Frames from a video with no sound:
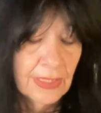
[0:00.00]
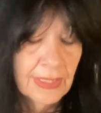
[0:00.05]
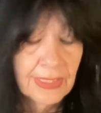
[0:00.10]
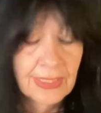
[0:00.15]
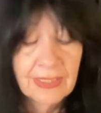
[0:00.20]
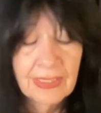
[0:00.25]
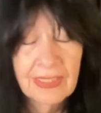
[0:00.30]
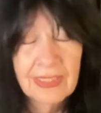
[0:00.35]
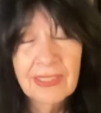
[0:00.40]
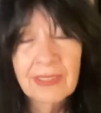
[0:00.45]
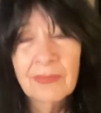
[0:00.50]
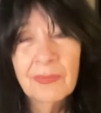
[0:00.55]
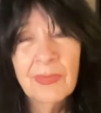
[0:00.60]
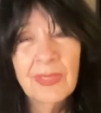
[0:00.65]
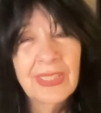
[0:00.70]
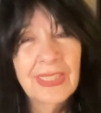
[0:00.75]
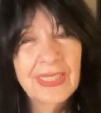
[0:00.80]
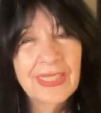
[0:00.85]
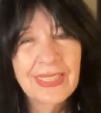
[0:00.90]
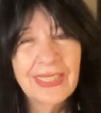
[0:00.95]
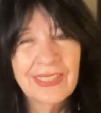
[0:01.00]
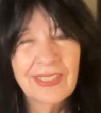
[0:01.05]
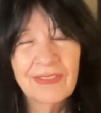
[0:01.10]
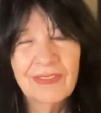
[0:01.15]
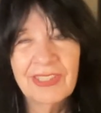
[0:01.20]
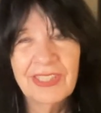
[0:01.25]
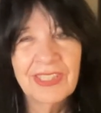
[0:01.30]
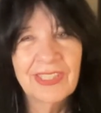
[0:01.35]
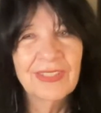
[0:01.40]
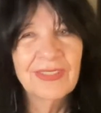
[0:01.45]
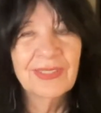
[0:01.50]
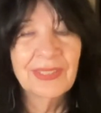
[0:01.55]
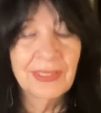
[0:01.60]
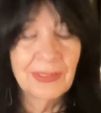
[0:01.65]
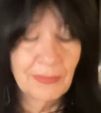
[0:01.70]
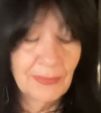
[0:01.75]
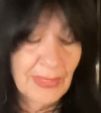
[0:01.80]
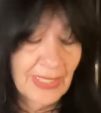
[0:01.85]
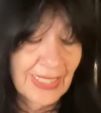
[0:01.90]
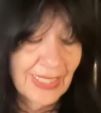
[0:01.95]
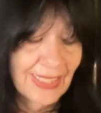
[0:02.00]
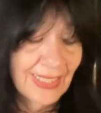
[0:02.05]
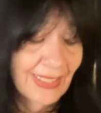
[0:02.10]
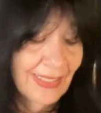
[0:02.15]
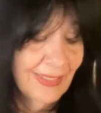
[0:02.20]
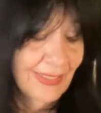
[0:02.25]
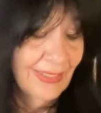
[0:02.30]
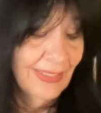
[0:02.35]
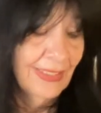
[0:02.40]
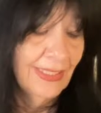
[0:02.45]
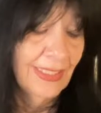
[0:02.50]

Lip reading: That doesn't mean that the resultant path